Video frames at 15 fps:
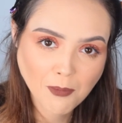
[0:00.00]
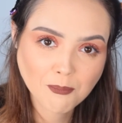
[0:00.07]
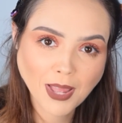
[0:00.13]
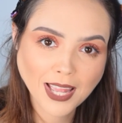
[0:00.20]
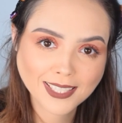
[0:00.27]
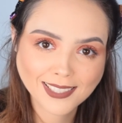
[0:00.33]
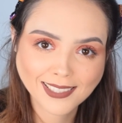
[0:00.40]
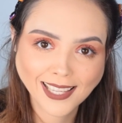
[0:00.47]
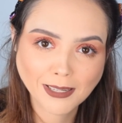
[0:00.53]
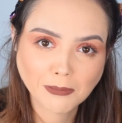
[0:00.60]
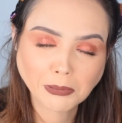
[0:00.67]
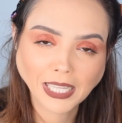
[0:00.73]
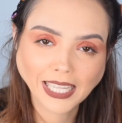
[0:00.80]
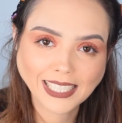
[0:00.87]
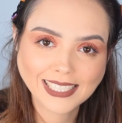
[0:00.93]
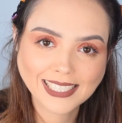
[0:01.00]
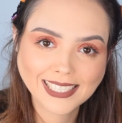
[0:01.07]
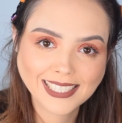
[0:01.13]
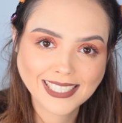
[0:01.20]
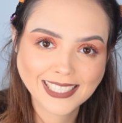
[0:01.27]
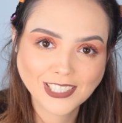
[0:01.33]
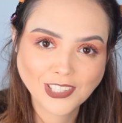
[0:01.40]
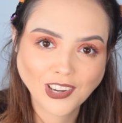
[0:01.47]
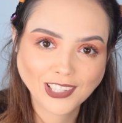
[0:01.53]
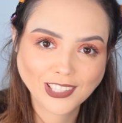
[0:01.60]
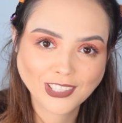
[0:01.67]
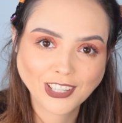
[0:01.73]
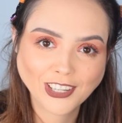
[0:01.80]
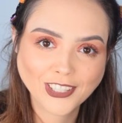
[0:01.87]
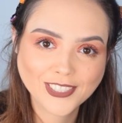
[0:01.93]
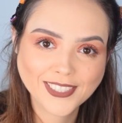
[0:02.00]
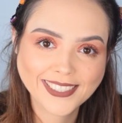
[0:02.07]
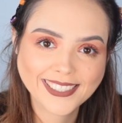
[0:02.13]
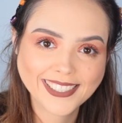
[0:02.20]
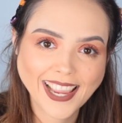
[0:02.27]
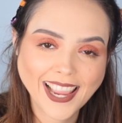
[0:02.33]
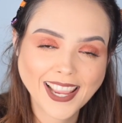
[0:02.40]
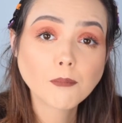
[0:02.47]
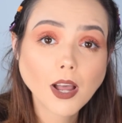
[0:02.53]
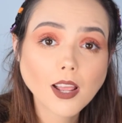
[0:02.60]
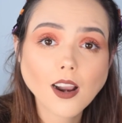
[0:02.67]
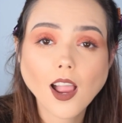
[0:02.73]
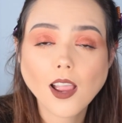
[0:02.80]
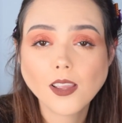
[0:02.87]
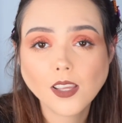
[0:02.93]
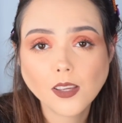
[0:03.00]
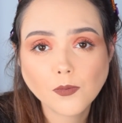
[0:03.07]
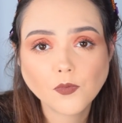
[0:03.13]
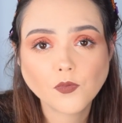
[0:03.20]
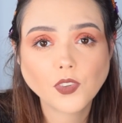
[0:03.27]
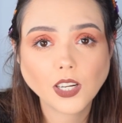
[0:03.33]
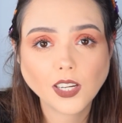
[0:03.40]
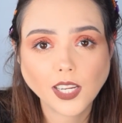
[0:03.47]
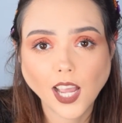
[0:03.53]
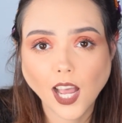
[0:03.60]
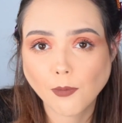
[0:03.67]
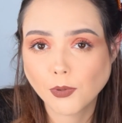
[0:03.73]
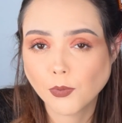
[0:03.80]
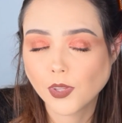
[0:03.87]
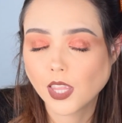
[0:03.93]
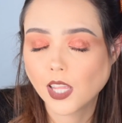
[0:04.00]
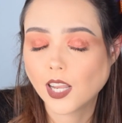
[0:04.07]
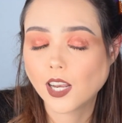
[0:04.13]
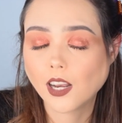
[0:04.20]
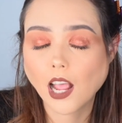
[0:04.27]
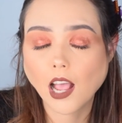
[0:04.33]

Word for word: Best laid plans did not occur today, but I am very happy with it. And